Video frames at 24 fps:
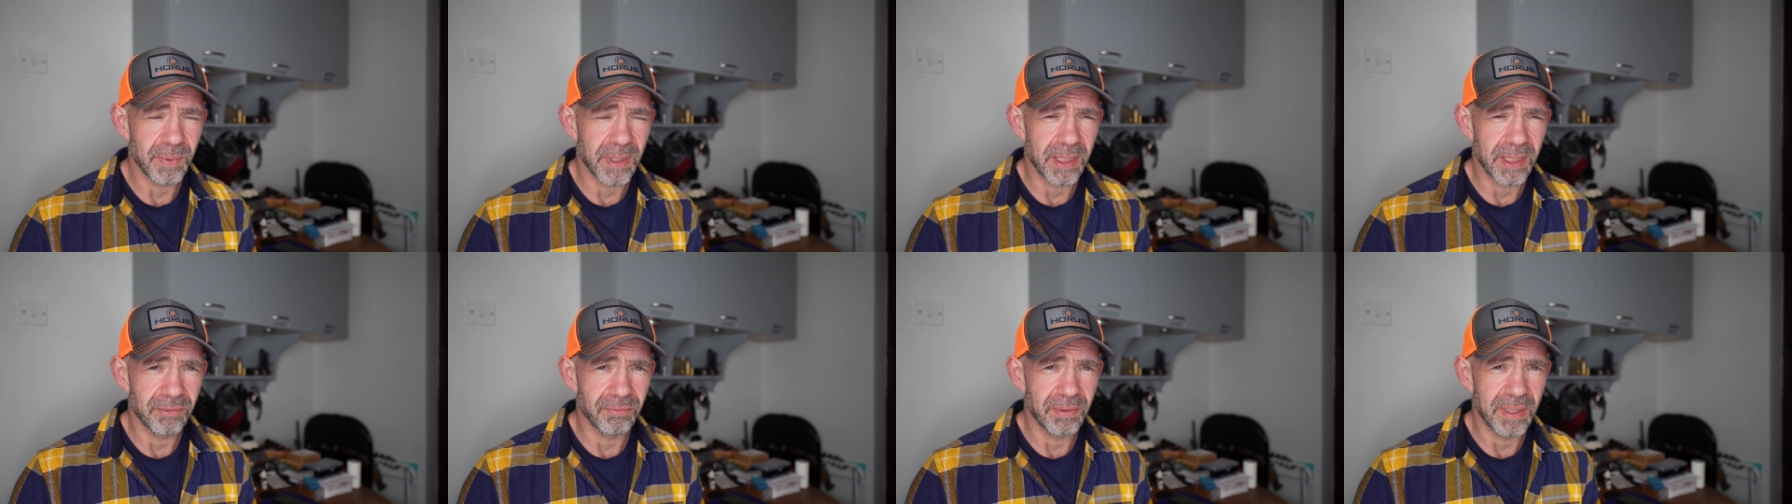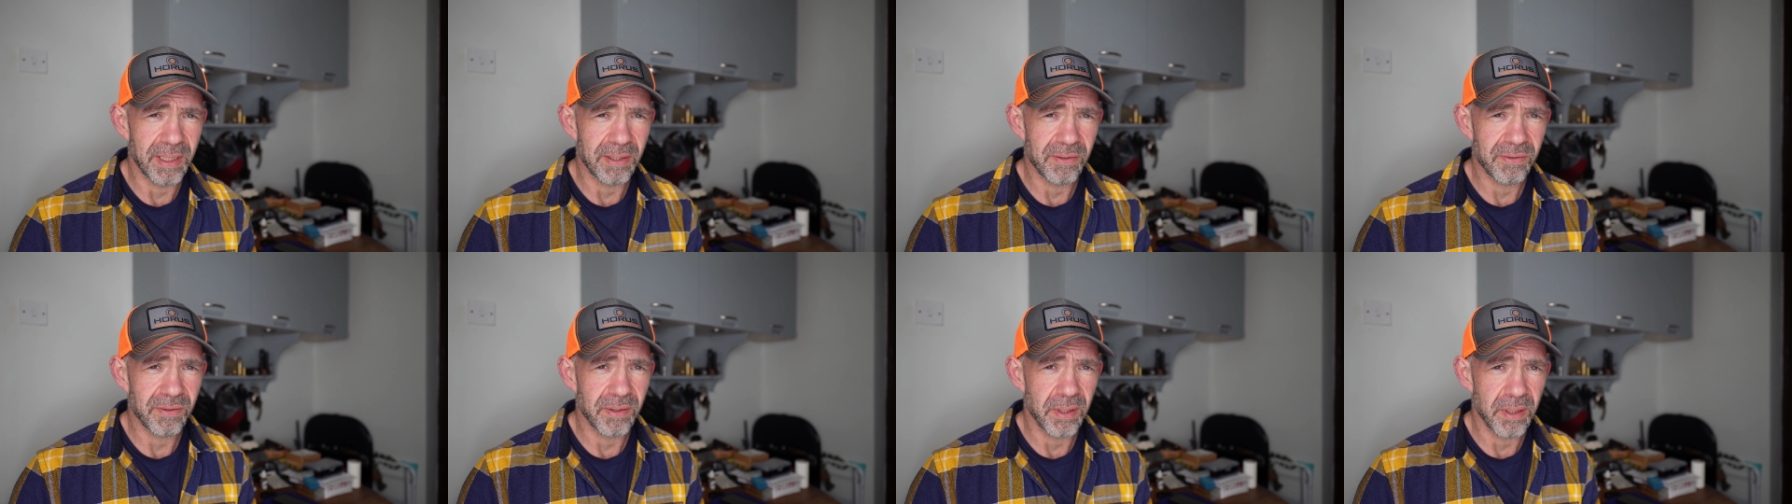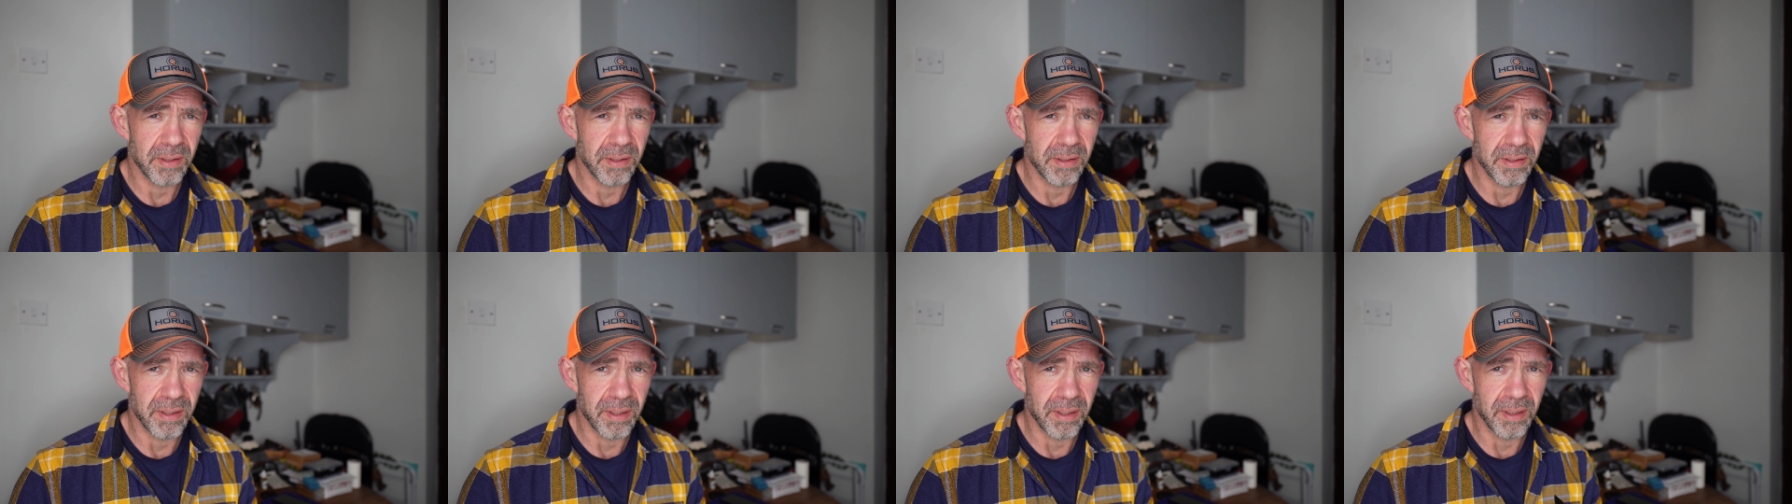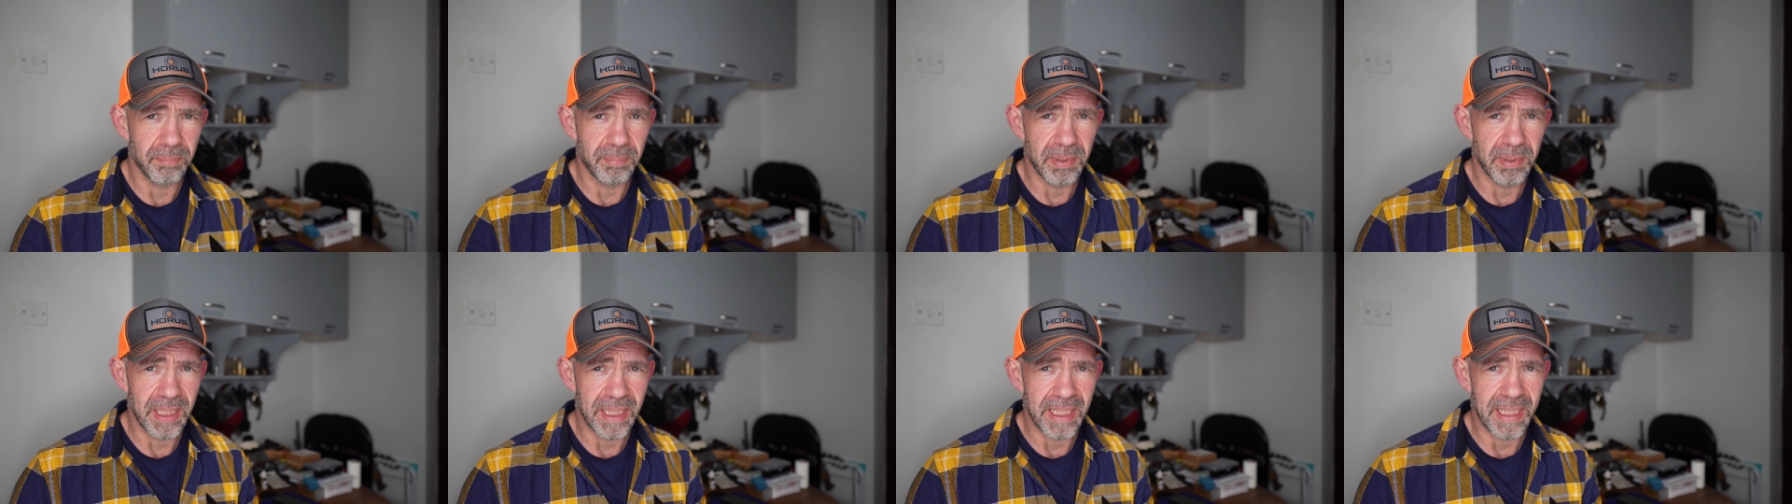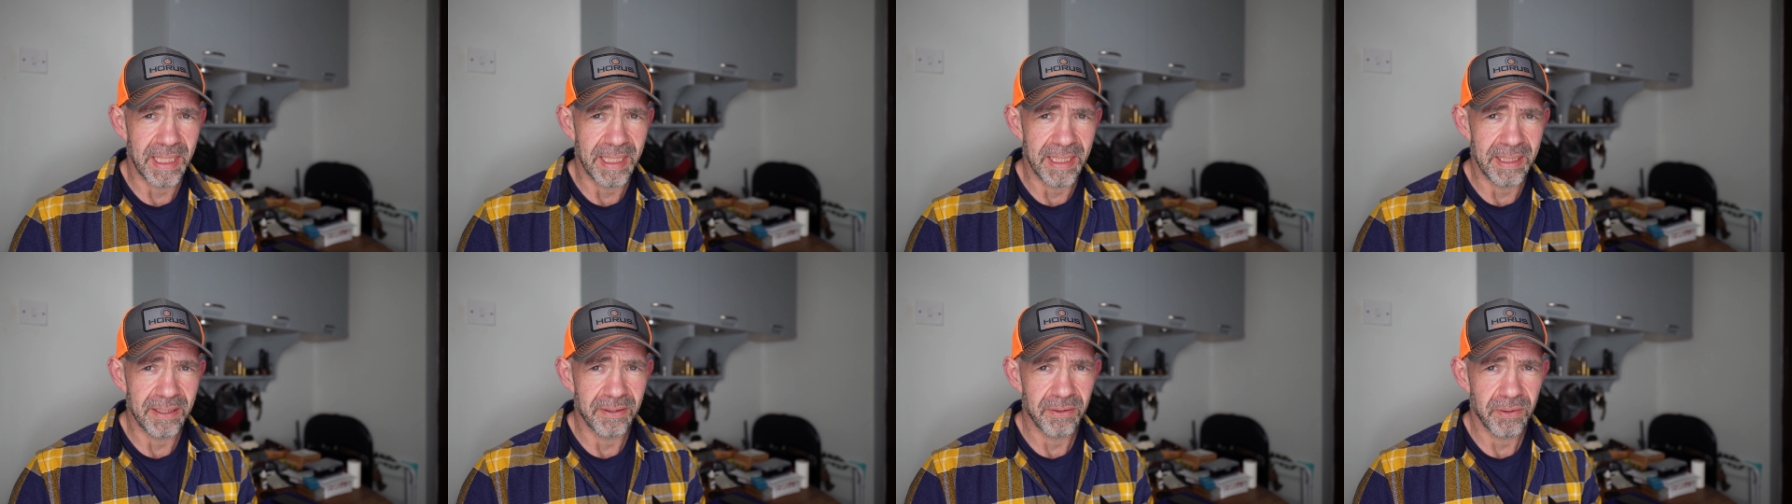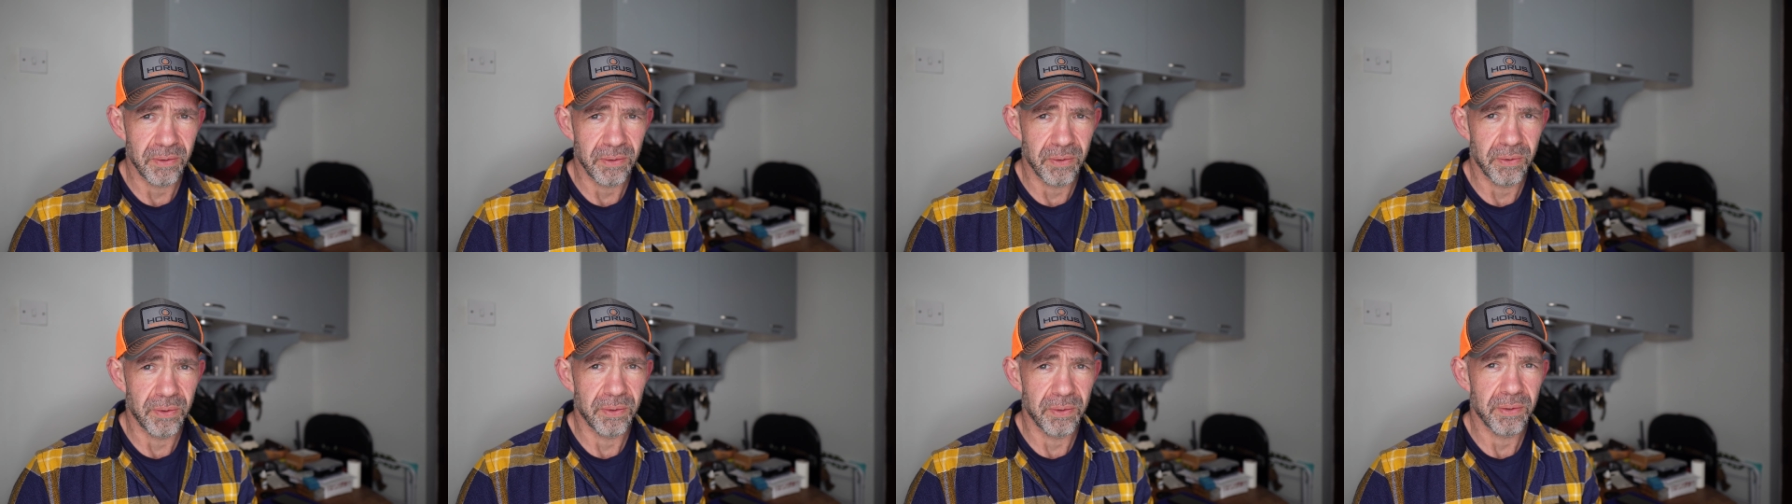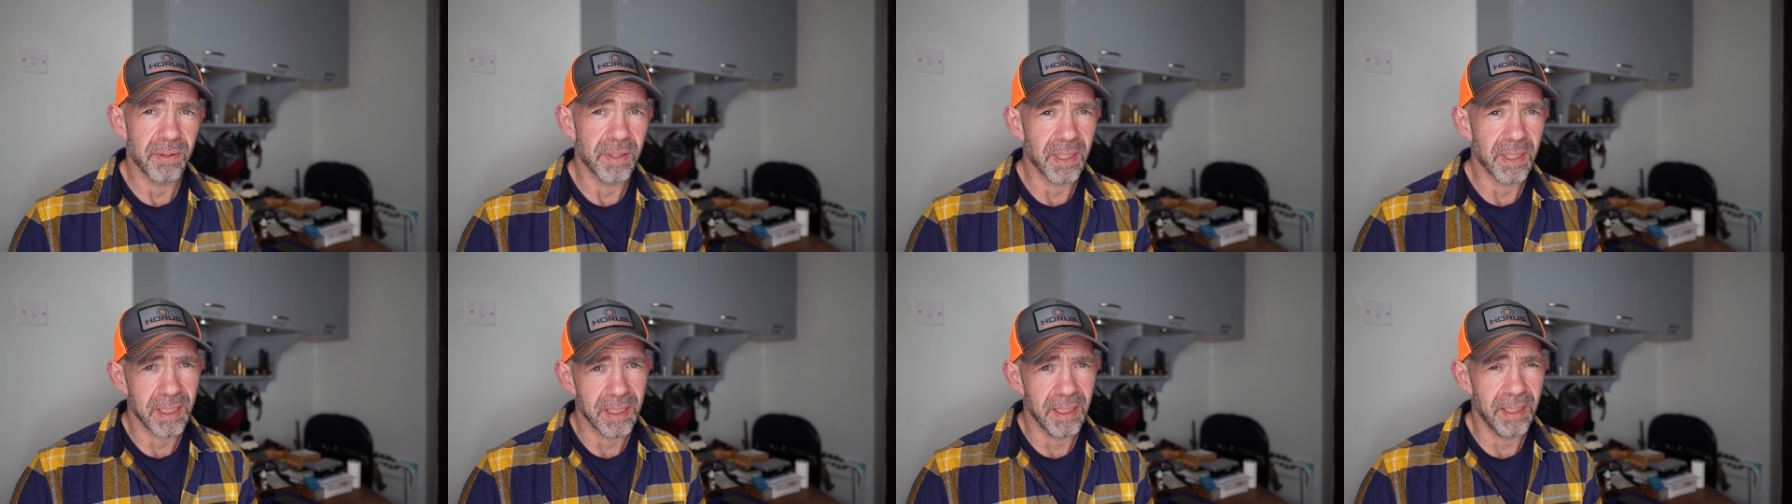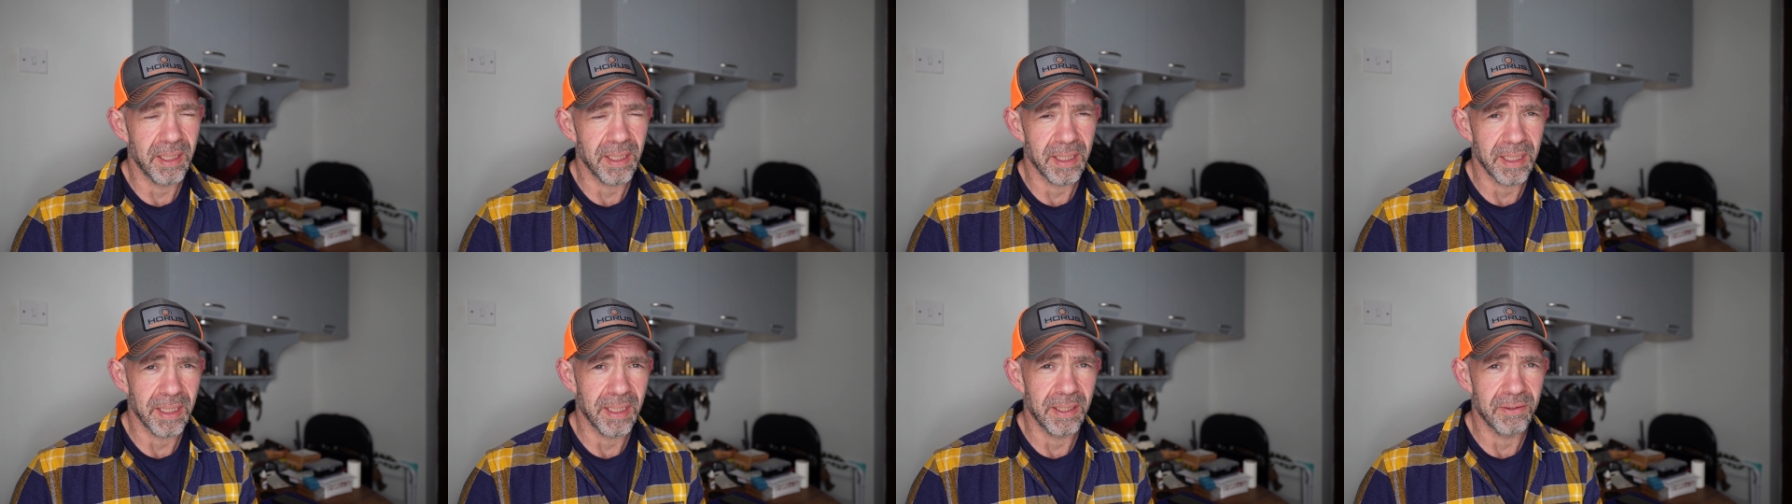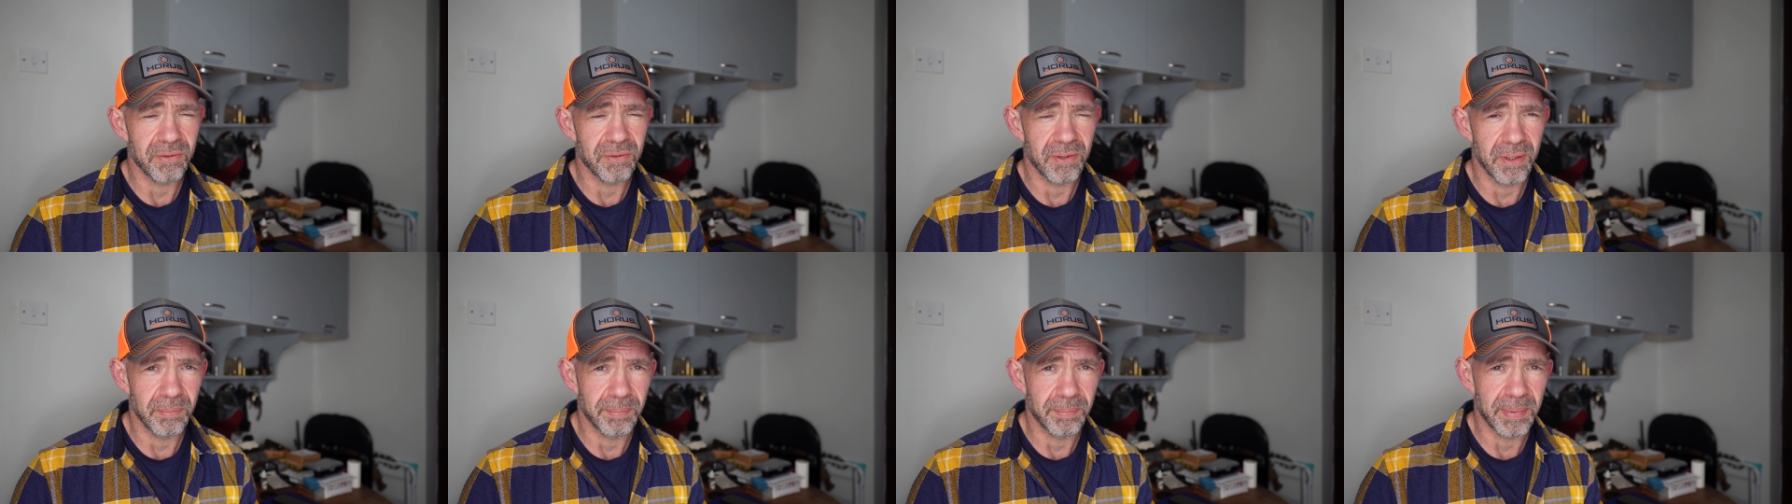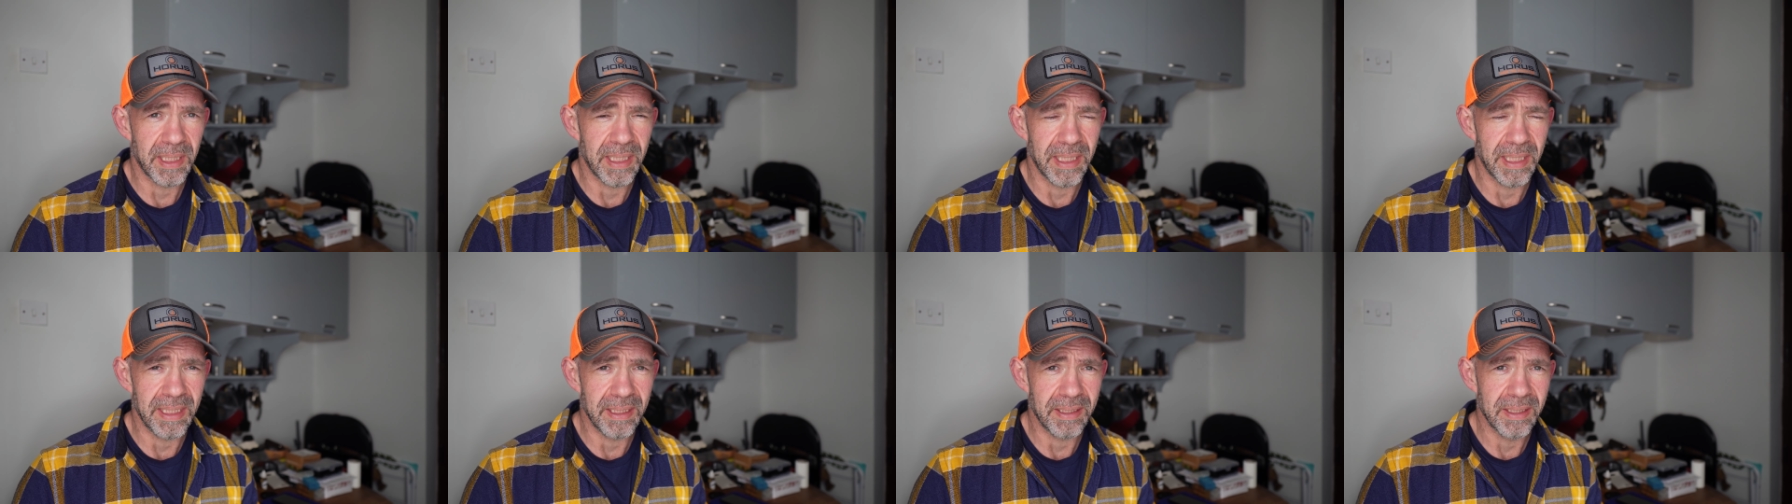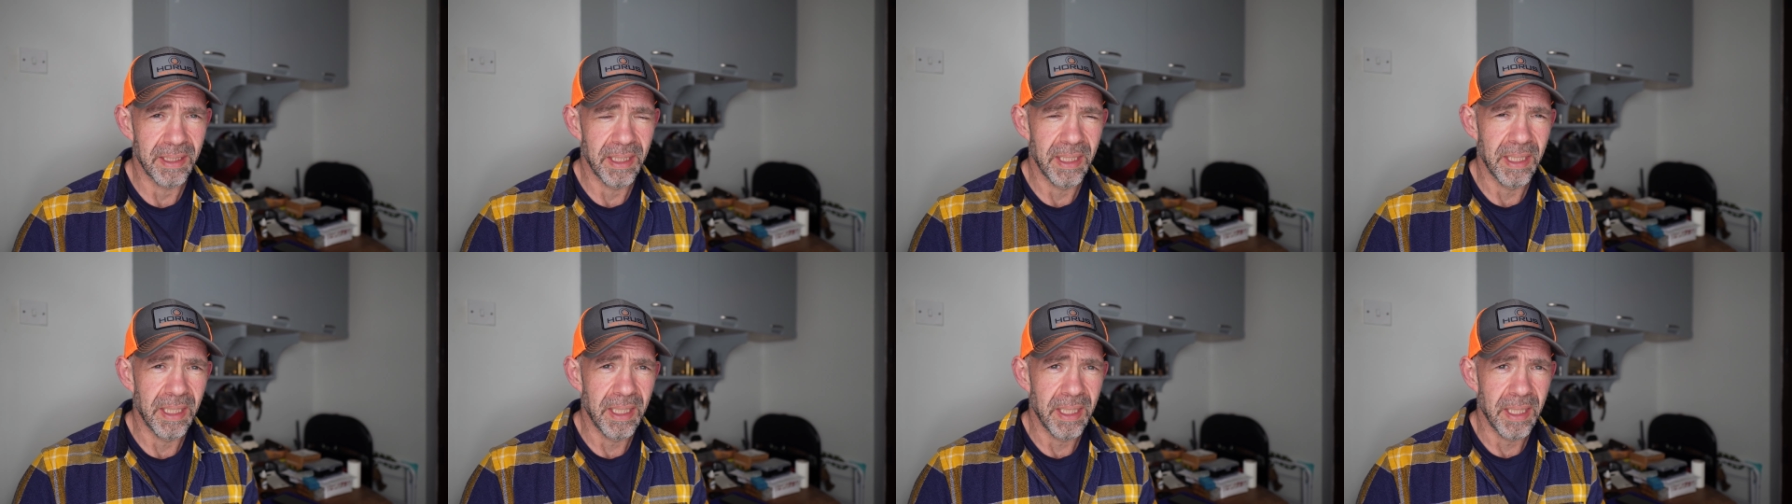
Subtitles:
whether it's the blade or the cutting edge of the blade.